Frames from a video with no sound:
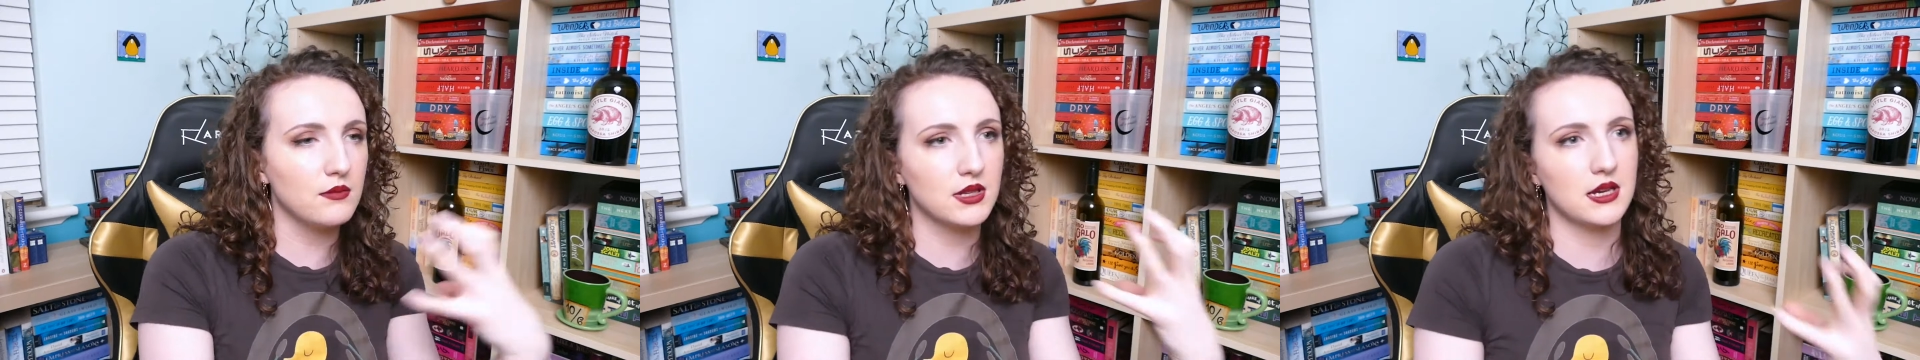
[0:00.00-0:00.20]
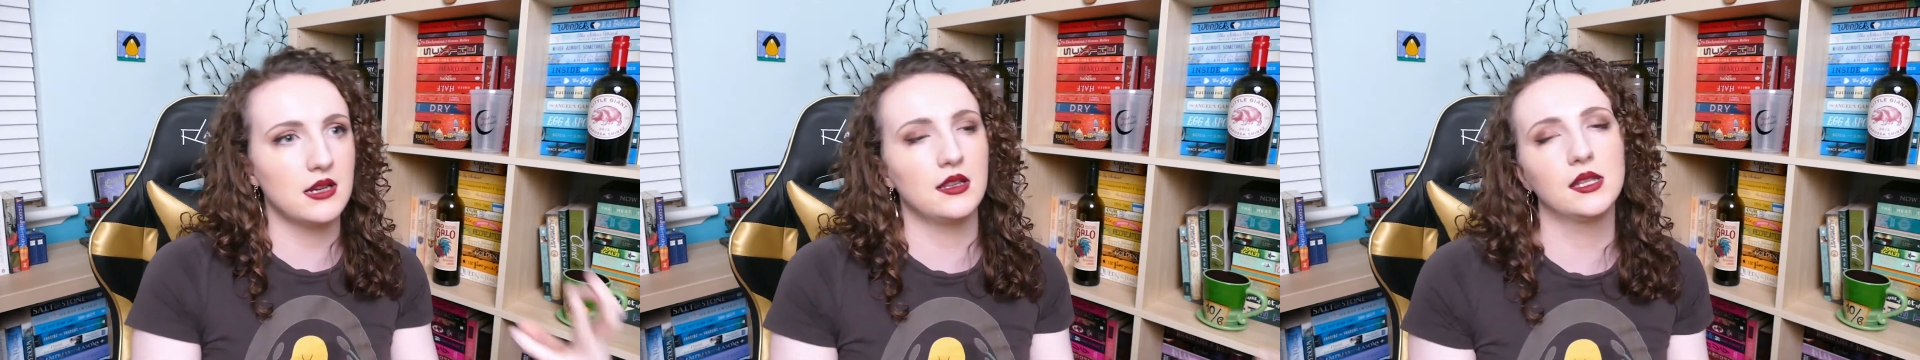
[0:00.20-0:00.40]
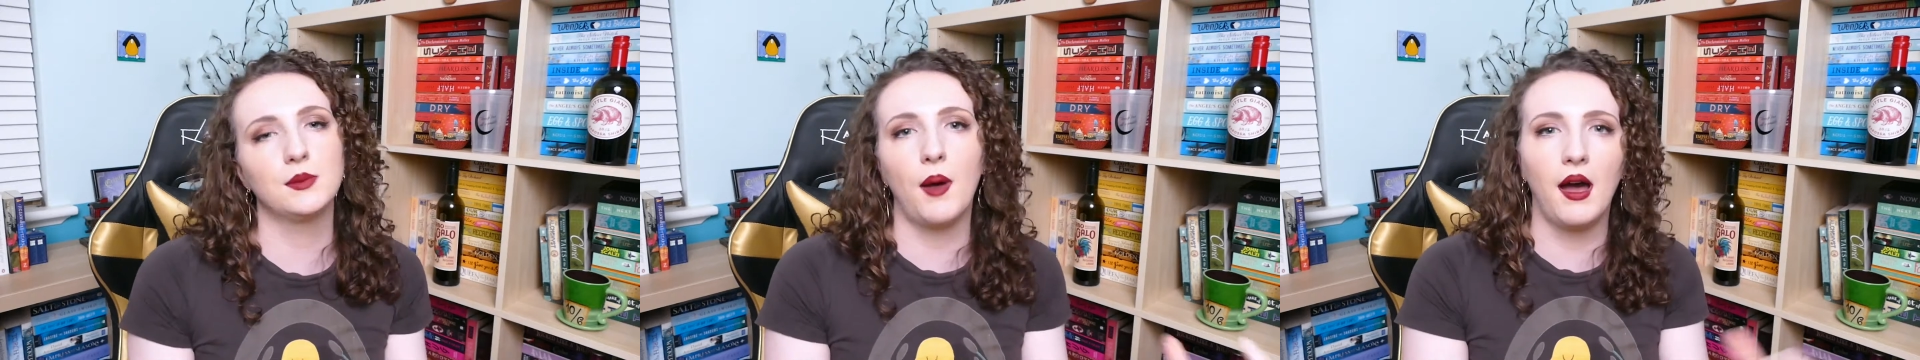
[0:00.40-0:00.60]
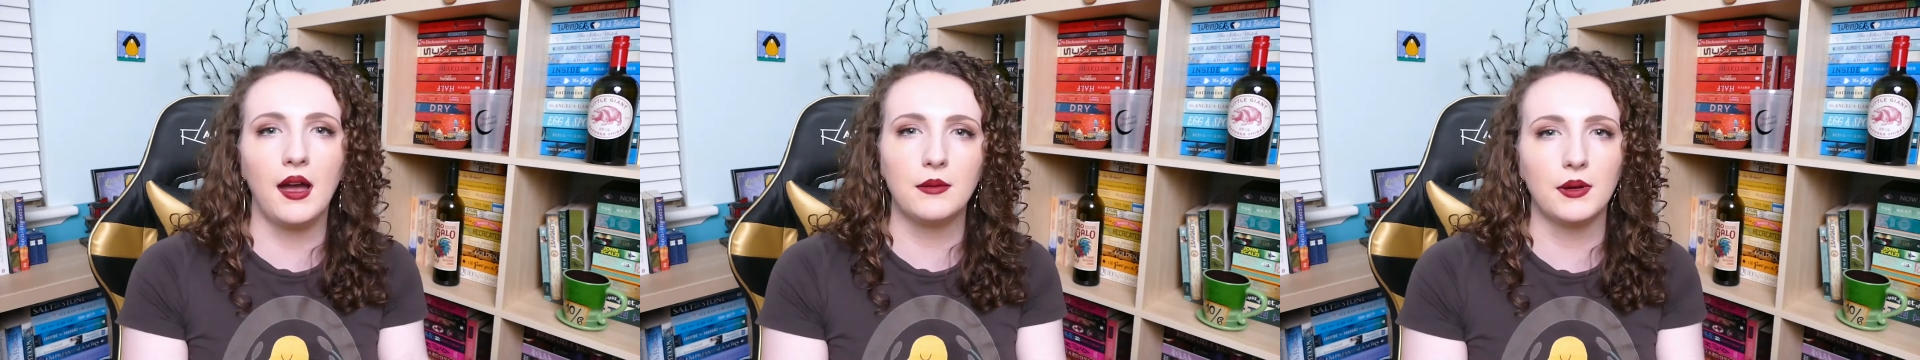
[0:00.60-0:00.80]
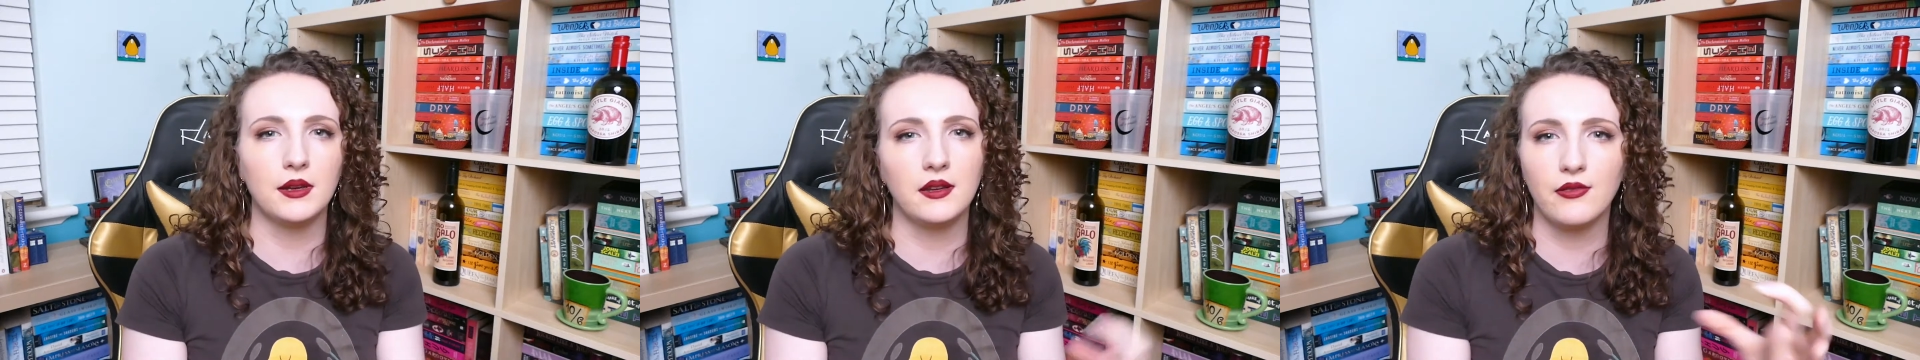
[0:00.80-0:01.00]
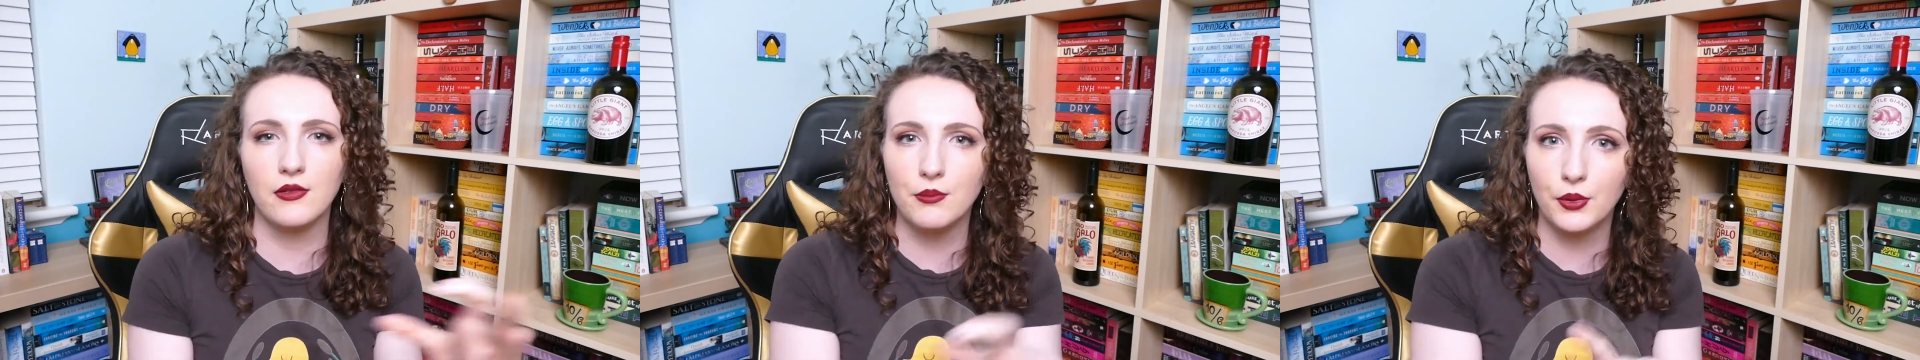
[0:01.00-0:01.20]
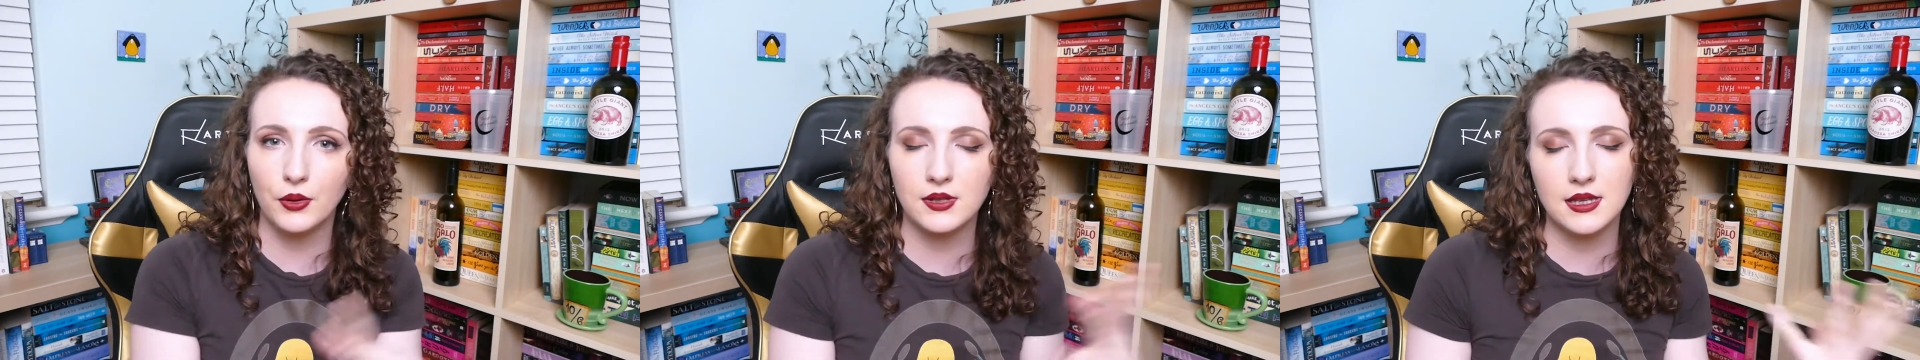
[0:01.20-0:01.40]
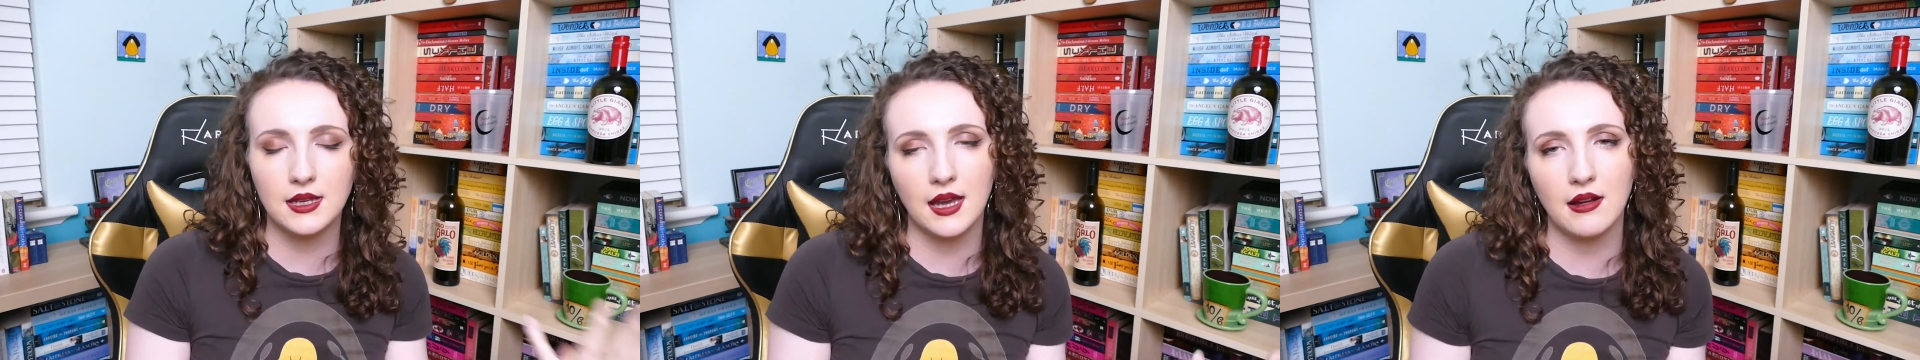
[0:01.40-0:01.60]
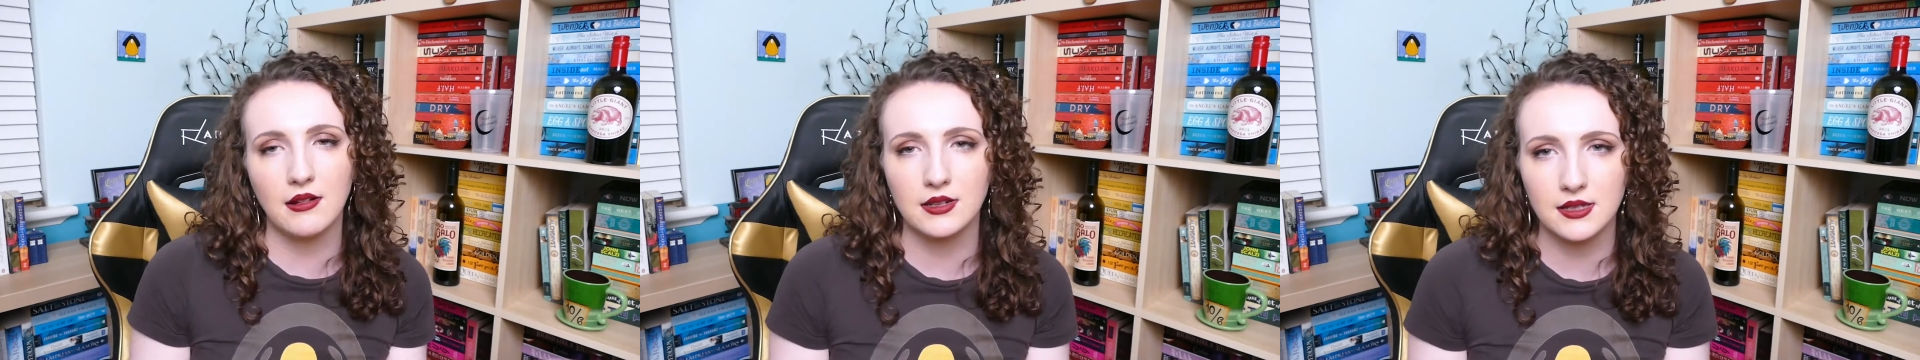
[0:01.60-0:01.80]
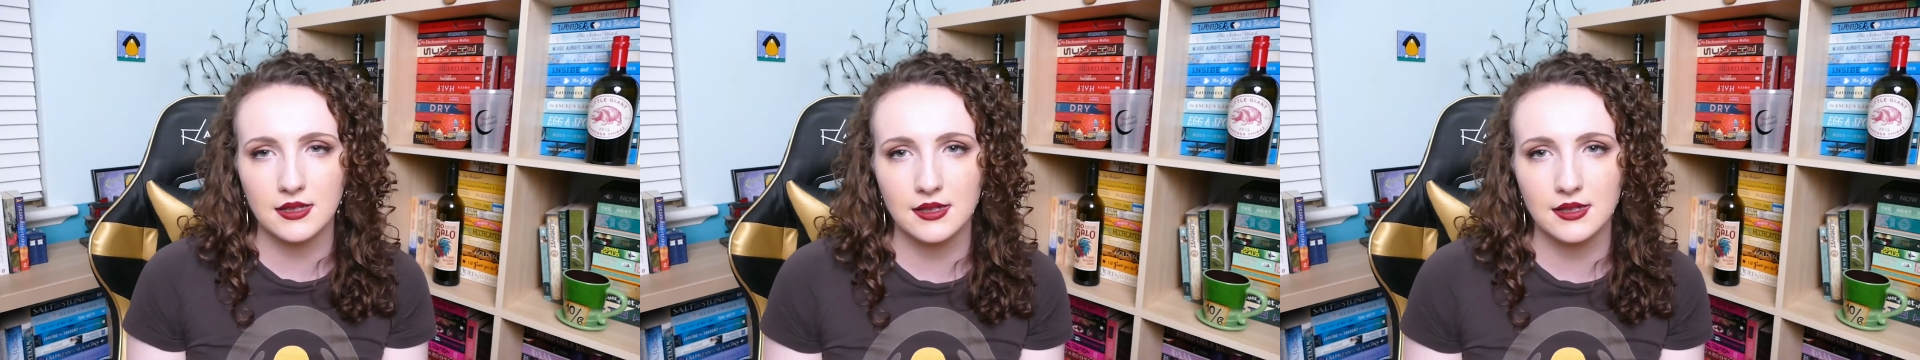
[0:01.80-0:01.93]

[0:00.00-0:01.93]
and inspired by different books and characters,